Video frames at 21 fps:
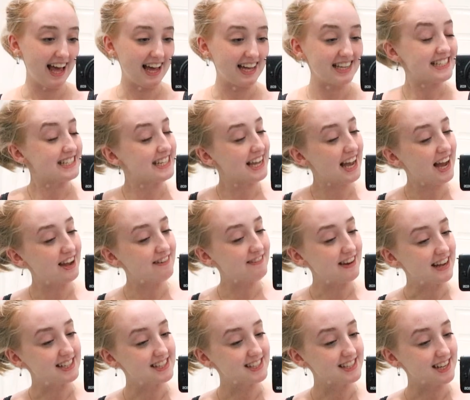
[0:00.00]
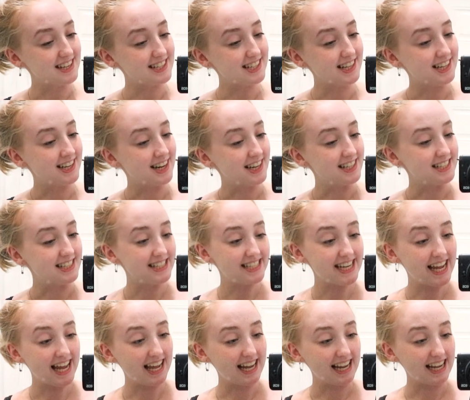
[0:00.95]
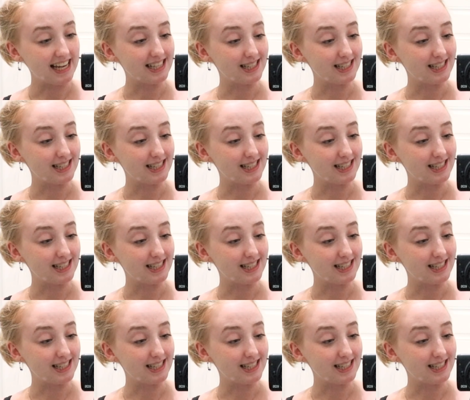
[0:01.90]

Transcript: And yeah, I've had such a nice day.